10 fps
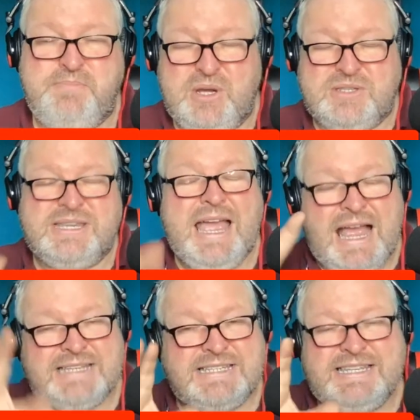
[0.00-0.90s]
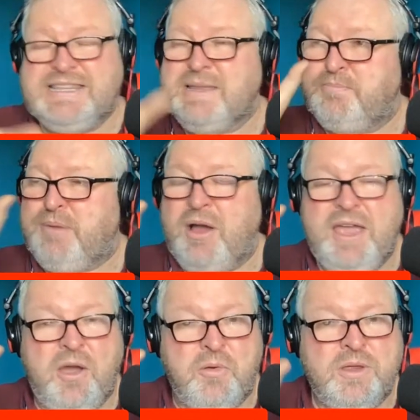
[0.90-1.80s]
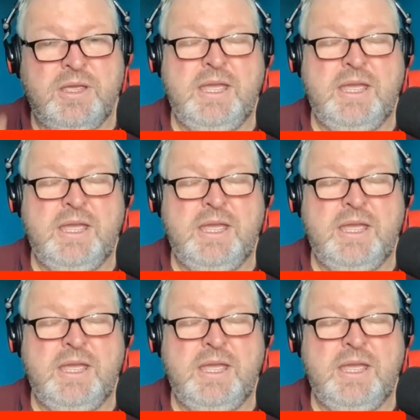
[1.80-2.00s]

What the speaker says: But as I said, the bio.